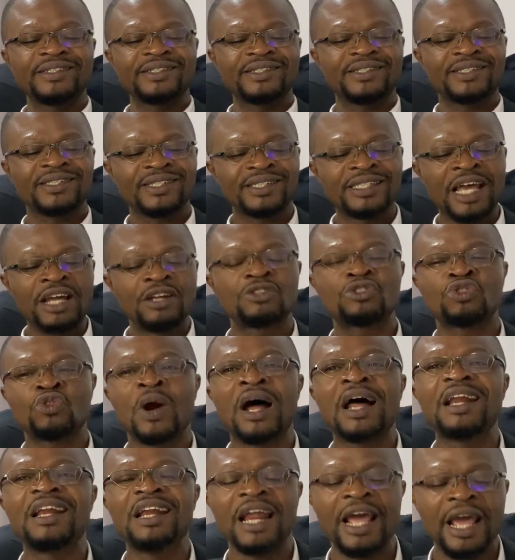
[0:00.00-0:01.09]

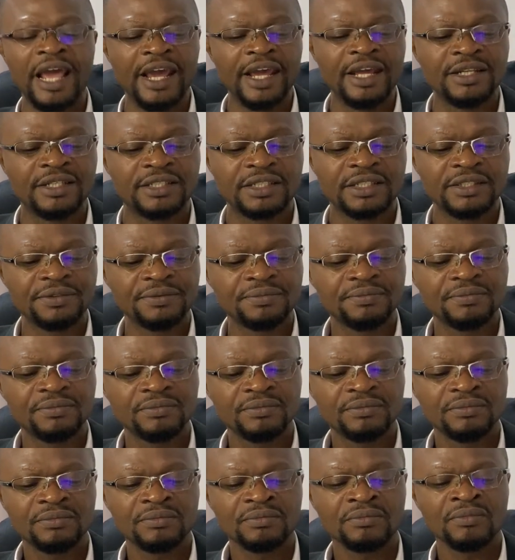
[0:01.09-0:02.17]
central lanes,
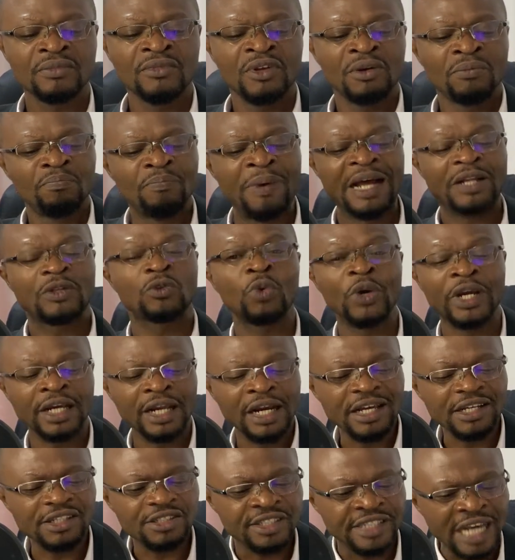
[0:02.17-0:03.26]
but
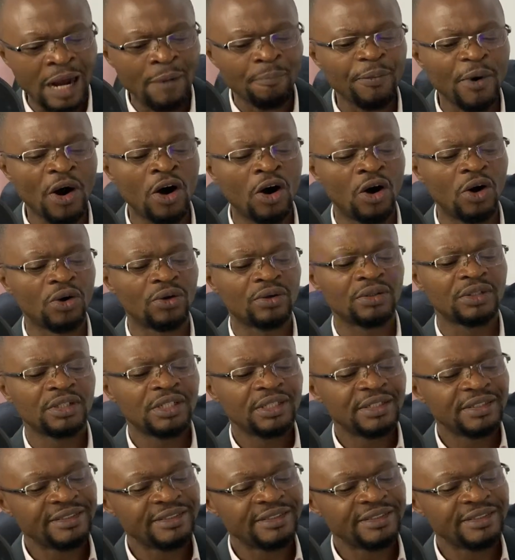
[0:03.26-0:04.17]
quickly jumped on